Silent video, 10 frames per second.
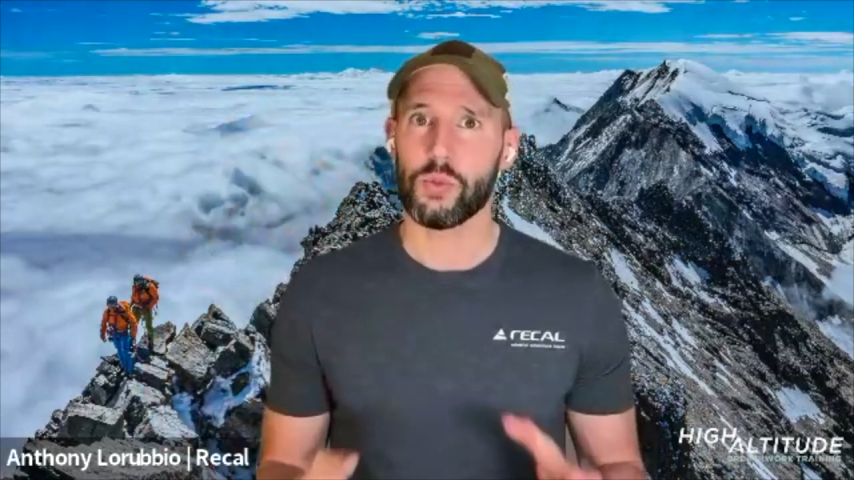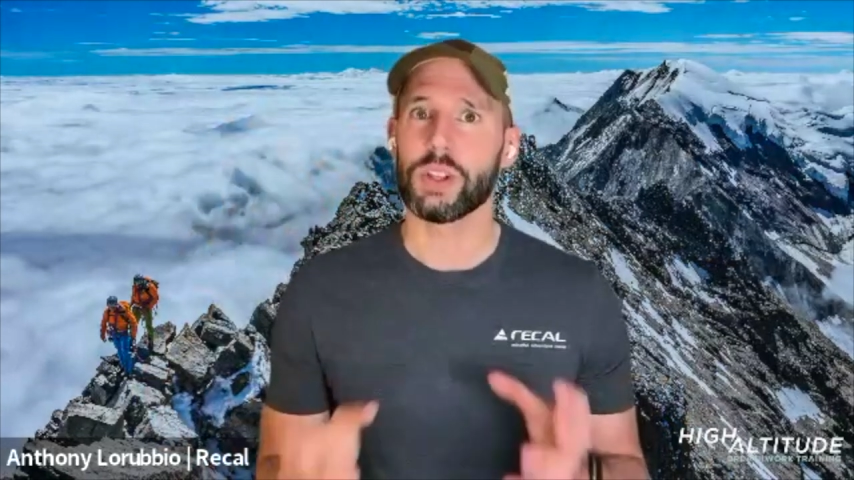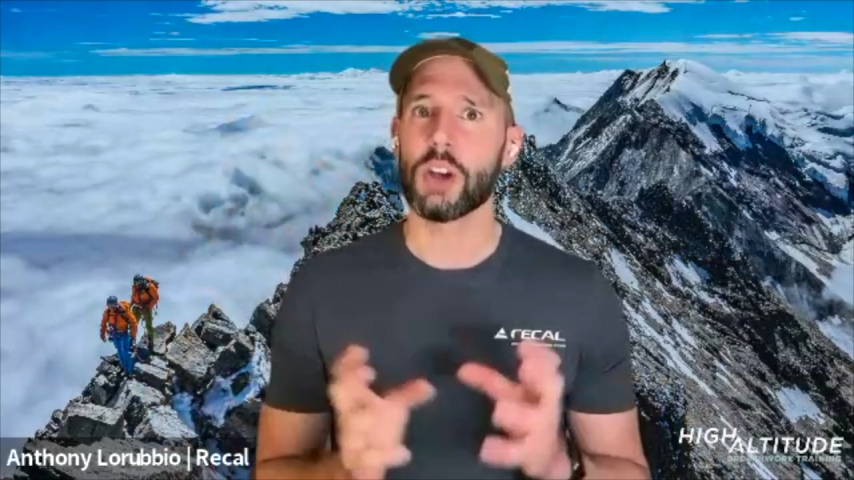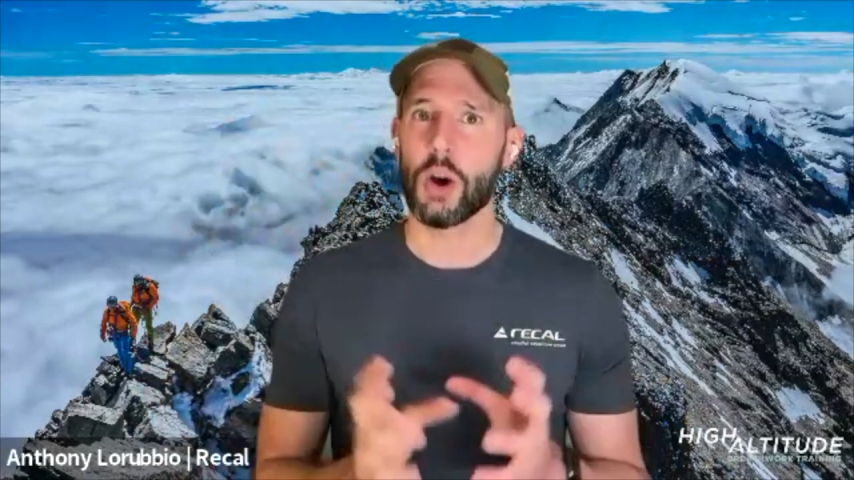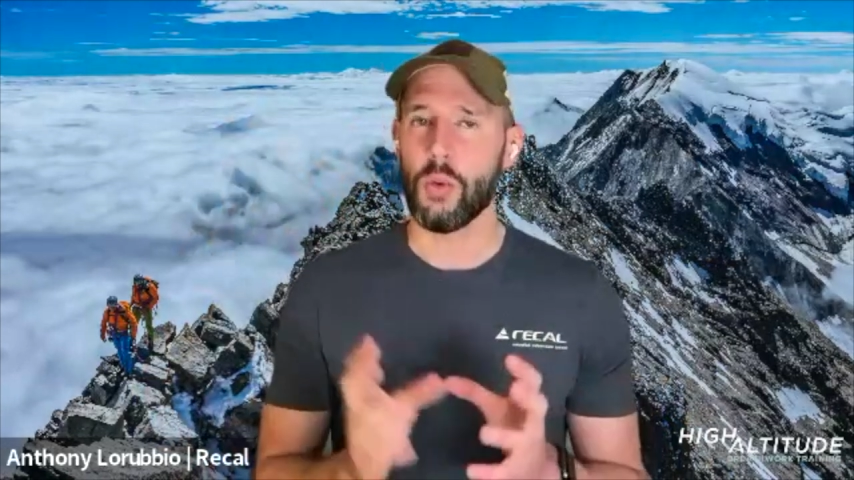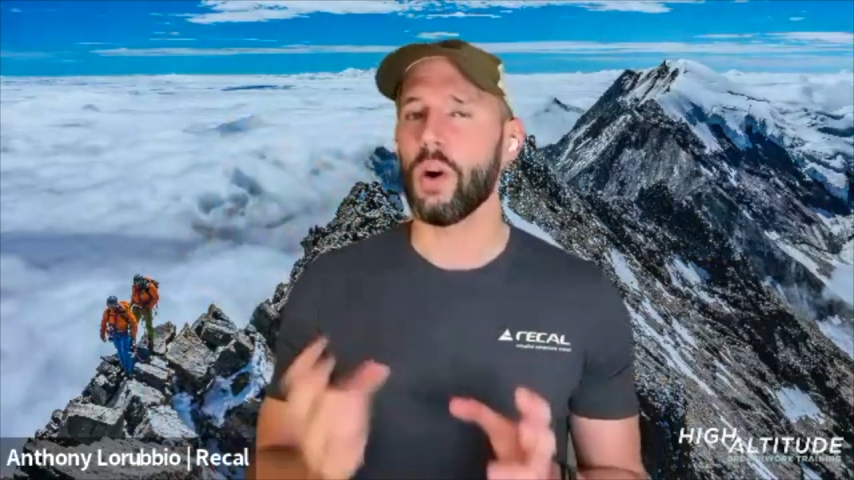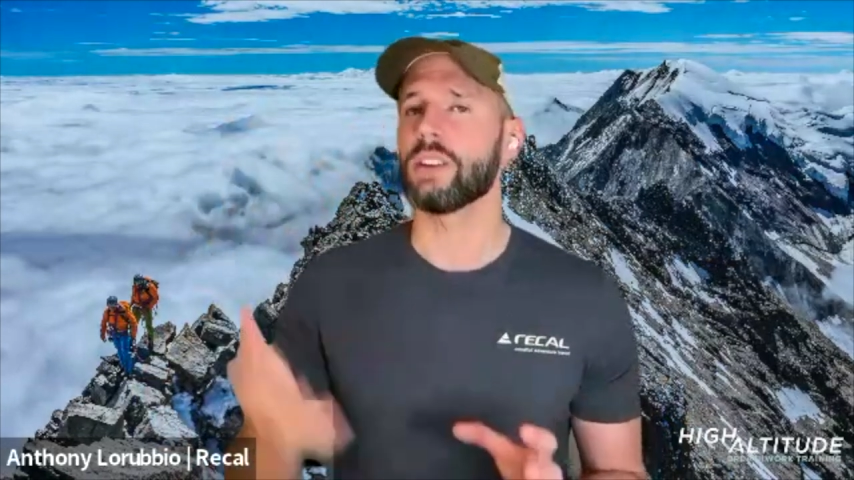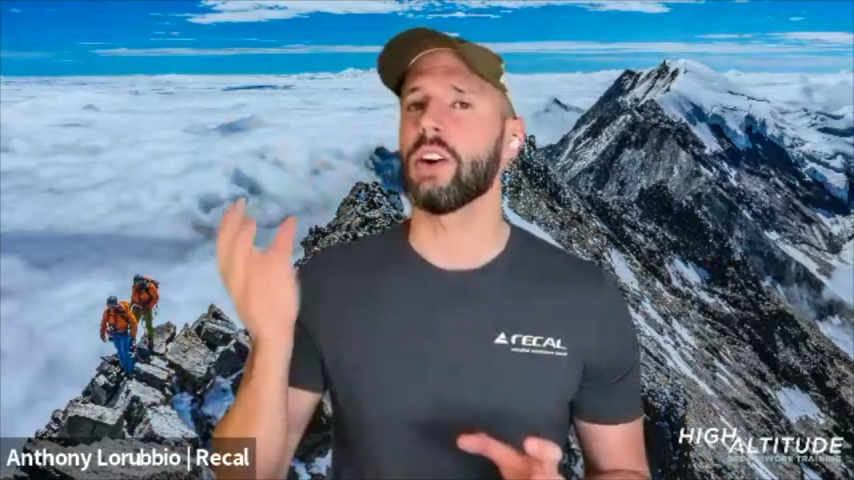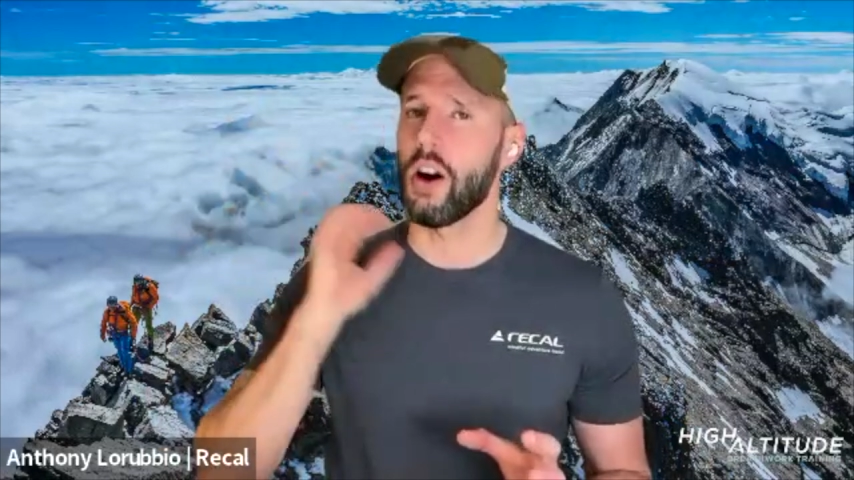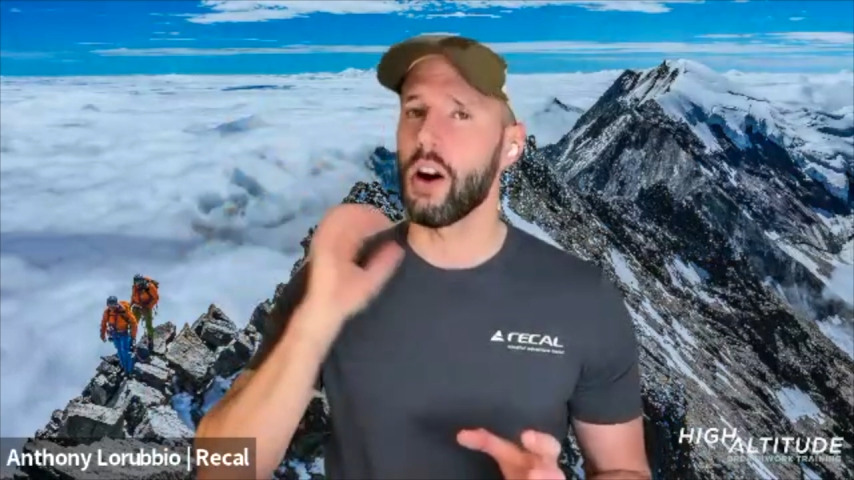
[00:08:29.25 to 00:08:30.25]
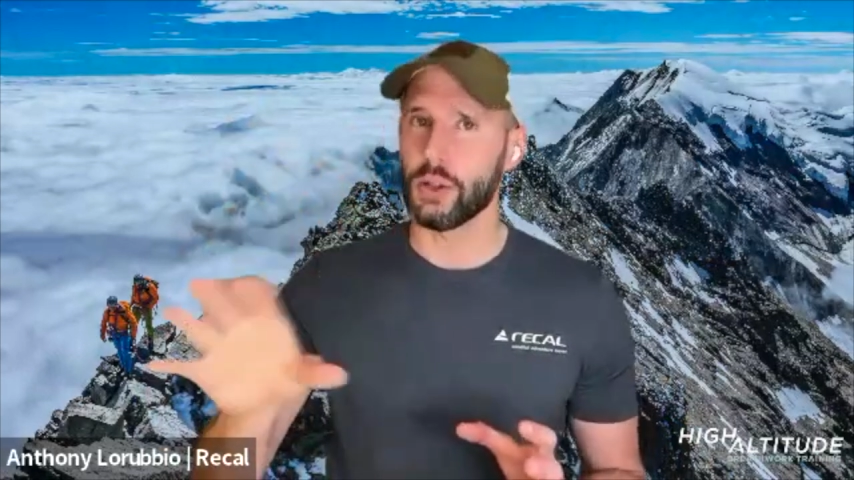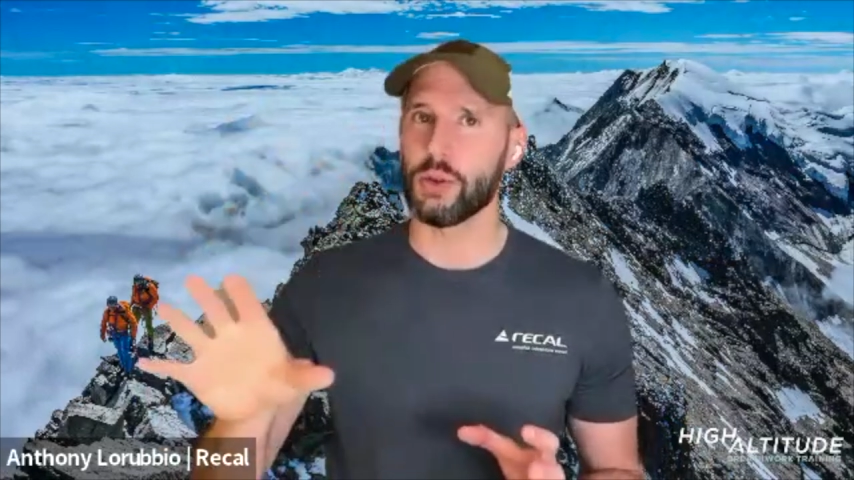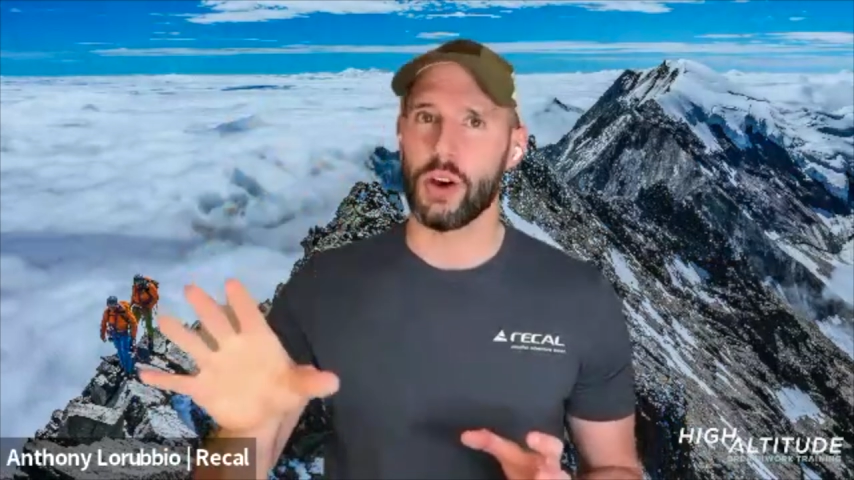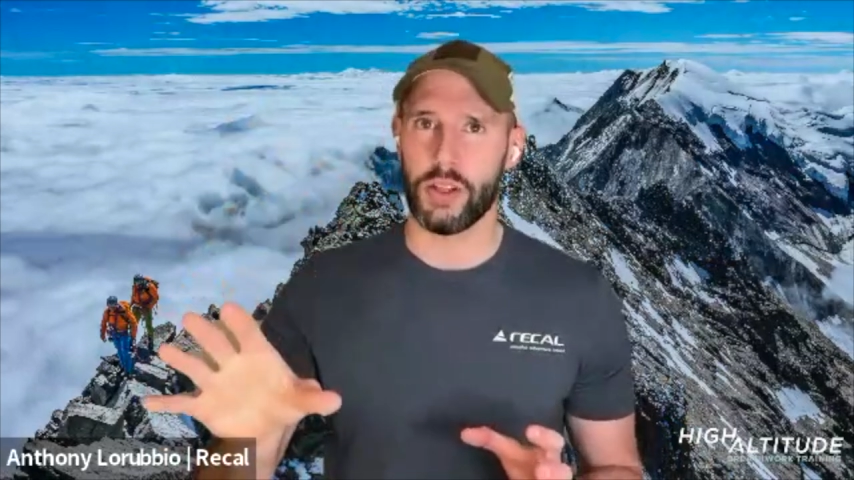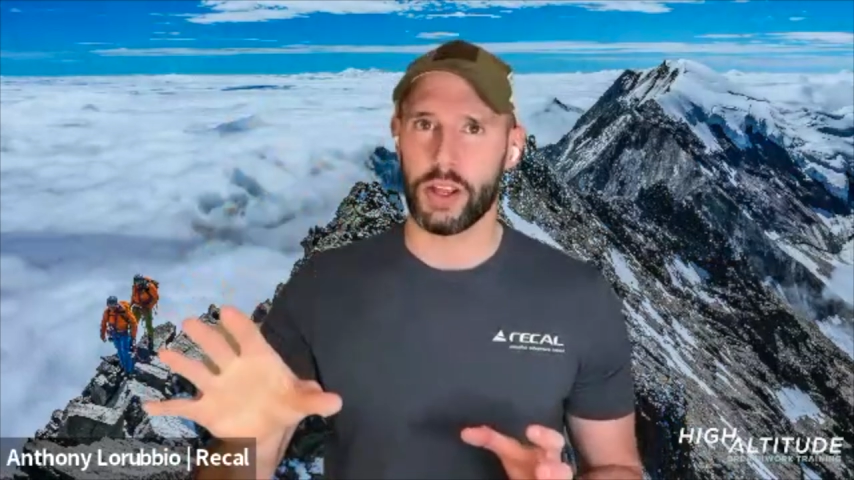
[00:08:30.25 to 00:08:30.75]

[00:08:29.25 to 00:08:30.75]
we don't want to offload all